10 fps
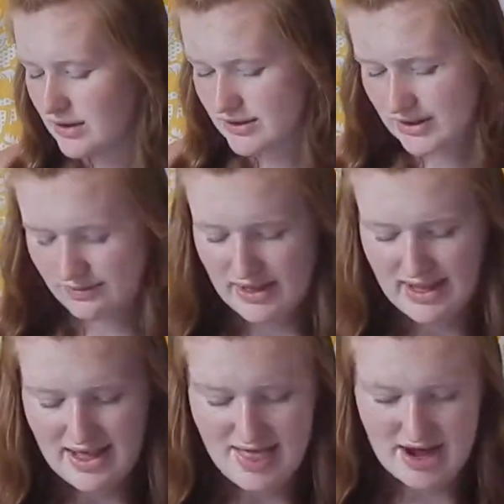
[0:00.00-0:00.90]
So
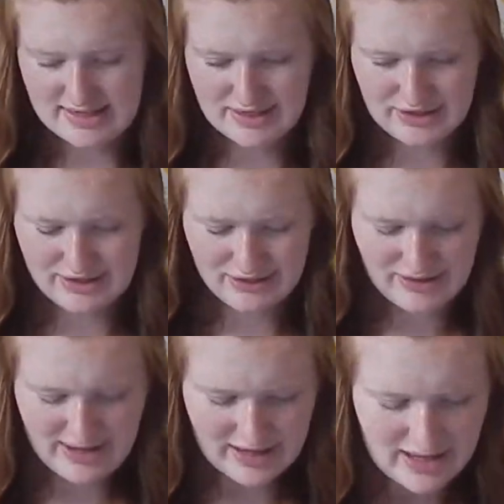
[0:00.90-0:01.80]
that is a good little
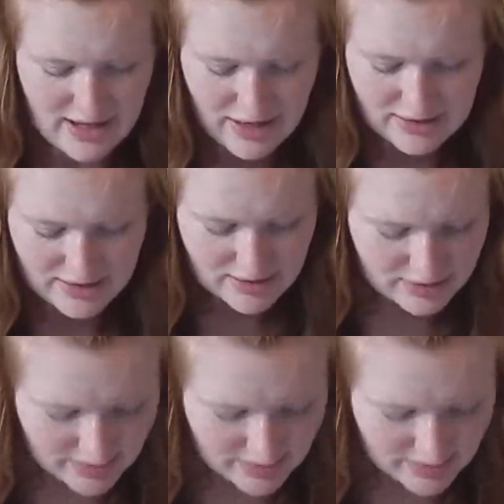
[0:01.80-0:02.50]
thing. So